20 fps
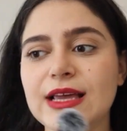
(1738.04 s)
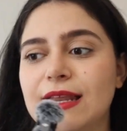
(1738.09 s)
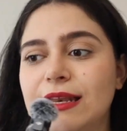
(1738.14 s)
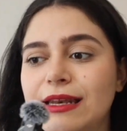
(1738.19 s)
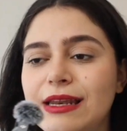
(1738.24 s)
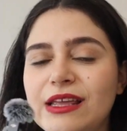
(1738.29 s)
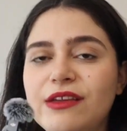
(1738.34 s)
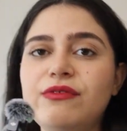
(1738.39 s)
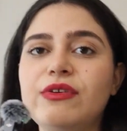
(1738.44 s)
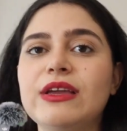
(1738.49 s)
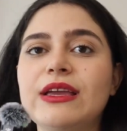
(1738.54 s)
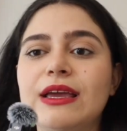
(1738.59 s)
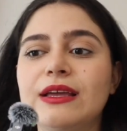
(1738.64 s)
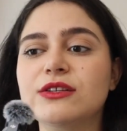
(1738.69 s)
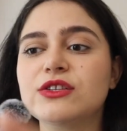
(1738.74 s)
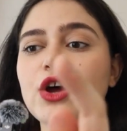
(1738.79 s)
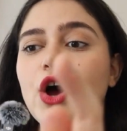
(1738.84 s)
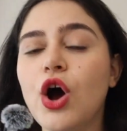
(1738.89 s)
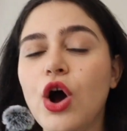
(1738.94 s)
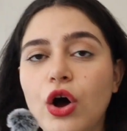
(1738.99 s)
and leaving
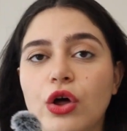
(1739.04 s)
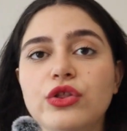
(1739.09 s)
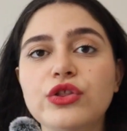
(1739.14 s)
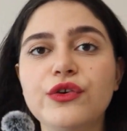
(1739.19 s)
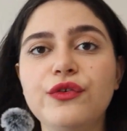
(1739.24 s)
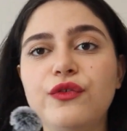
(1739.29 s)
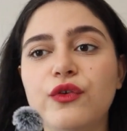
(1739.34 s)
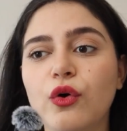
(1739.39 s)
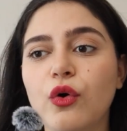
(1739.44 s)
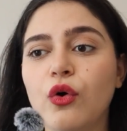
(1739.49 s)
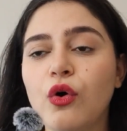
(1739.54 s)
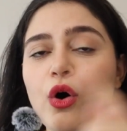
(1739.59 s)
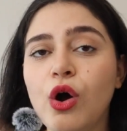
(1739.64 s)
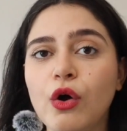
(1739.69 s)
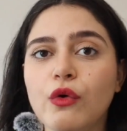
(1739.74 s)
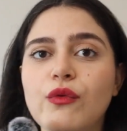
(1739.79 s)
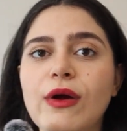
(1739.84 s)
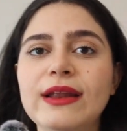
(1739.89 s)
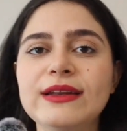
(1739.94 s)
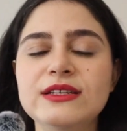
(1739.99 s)
it on the floor
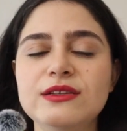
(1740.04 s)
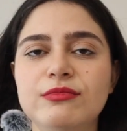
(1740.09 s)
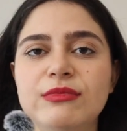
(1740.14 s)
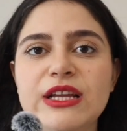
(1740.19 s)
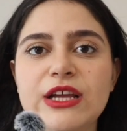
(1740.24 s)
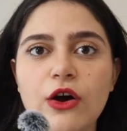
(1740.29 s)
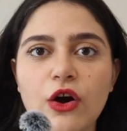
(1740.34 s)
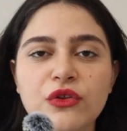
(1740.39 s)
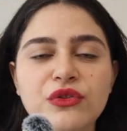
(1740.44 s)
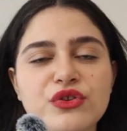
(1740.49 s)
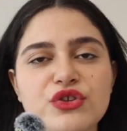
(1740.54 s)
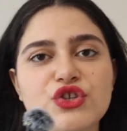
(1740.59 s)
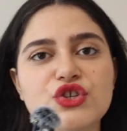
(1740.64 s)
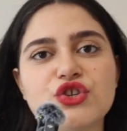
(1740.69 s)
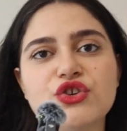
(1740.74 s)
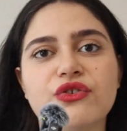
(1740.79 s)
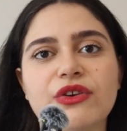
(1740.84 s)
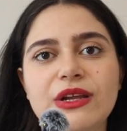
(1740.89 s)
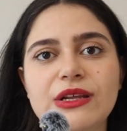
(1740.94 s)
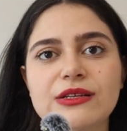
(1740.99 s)
randomly on the
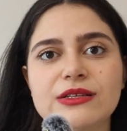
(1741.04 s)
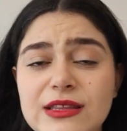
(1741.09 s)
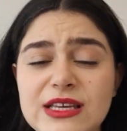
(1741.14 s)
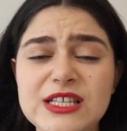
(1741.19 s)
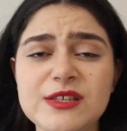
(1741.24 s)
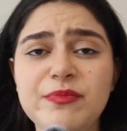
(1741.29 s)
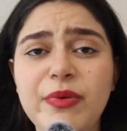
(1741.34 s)
street. This